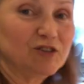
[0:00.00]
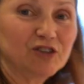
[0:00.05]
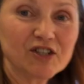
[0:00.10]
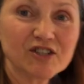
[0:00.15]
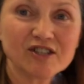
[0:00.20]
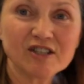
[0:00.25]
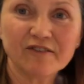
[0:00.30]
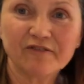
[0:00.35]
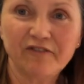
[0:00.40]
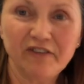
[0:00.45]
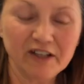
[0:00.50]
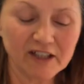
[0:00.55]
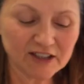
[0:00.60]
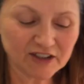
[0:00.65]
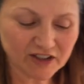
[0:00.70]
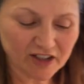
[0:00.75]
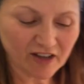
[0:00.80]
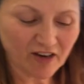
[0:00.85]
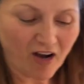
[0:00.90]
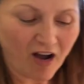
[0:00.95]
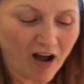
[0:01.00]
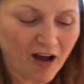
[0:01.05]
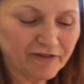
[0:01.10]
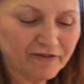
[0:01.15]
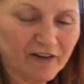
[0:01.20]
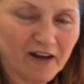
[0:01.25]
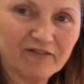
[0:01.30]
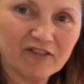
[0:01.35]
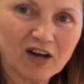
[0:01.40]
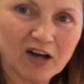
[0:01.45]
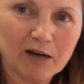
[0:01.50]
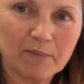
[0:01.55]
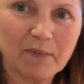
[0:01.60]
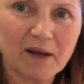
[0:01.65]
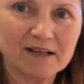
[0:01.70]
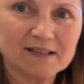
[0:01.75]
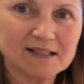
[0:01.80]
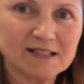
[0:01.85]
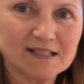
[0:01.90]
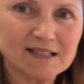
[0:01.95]
just to finish it off, I've got
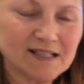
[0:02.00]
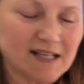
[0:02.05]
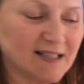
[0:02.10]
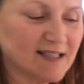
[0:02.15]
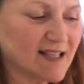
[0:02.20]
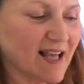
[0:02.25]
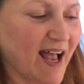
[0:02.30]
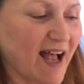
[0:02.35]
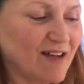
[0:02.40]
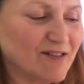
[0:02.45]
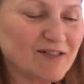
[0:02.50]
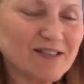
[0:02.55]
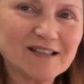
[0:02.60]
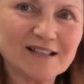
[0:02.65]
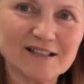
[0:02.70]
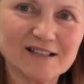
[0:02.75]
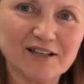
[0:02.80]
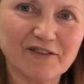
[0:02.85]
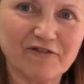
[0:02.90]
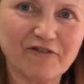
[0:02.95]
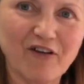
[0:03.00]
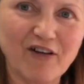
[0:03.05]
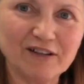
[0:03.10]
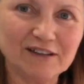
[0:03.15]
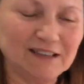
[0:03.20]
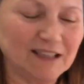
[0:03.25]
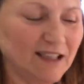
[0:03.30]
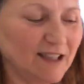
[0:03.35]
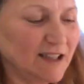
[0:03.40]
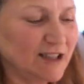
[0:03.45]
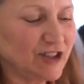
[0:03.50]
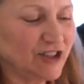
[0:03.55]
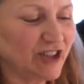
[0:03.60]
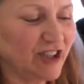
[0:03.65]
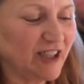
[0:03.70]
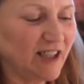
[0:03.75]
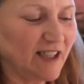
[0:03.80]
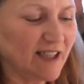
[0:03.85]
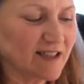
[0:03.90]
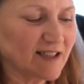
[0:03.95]
about 6 ounces of Fontina
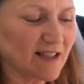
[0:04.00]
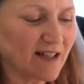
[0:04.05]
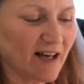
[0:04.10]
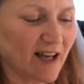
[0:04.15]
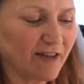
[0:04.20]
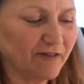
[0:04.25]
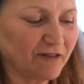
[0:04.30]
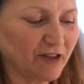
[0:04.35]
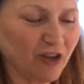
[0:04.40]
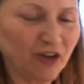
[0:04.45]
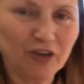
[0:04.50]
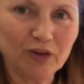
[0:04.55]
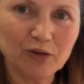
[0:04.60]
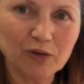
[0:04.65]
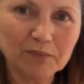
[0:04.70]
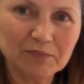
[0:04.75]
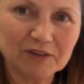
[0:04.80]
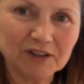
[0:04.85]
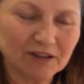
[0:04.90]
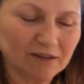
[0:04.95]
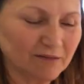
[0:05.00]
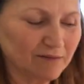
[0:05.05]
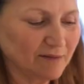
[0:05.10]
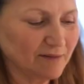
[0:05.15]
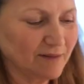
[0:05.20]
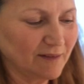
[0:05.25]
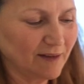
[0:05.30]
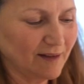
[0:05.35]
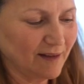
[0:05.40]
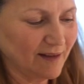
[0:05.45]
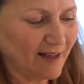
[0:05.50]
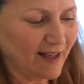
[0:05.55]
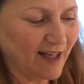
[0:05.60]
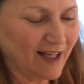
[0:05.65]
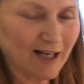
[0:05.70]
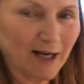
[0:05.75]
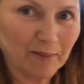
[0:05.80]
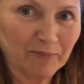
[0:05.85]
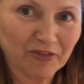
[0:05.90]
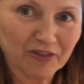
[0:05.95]
cheese that I've cubed,
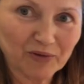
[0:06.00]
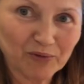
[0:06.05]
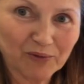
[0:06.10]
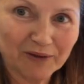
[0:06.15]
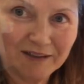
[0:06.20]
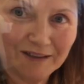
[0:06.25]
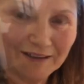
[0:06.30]
and I'm throwing